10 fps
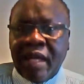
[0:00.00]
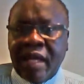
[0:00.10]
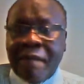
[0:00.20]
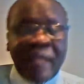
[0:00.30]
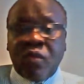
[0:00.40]

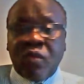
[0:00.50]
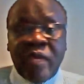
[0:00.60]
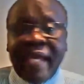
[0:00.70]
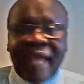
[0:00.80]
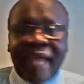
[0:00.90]
But we
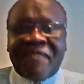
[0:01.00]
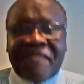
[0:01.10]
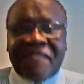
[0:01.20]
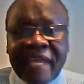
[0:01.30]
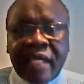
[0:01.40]
have
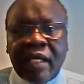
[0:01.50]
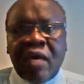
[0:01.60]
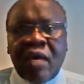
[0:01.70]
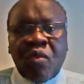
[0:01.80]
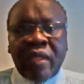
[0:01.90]
failed.
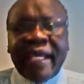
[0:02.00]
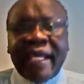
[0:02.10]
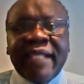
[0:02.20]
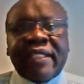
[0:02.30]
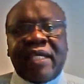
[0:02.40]
What
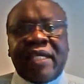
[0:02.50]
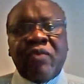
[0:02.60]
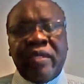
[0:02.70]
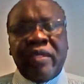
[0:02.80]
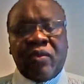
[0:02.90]
else can we
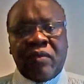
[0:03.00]
do?